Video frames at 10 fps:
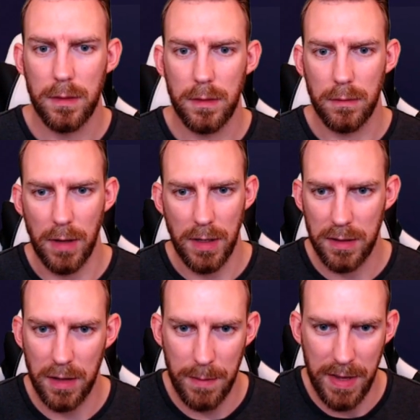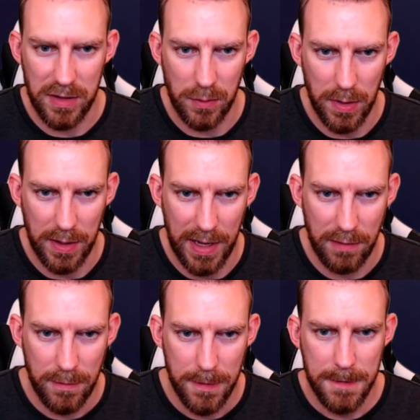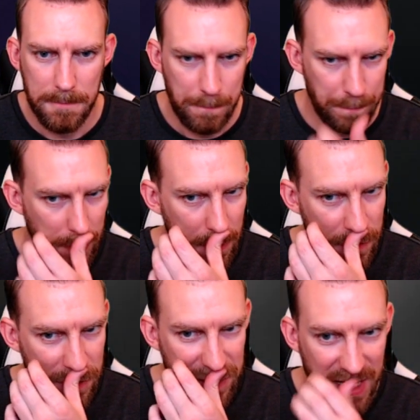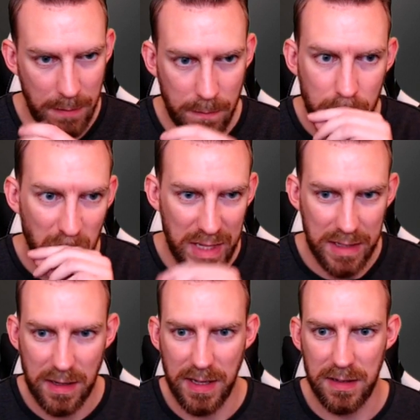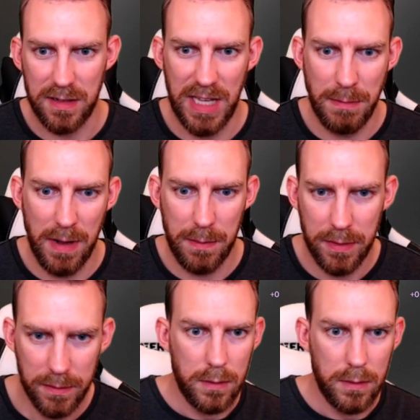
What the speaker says: Right, I managed to work it out. Steam. Let's connect Steam up.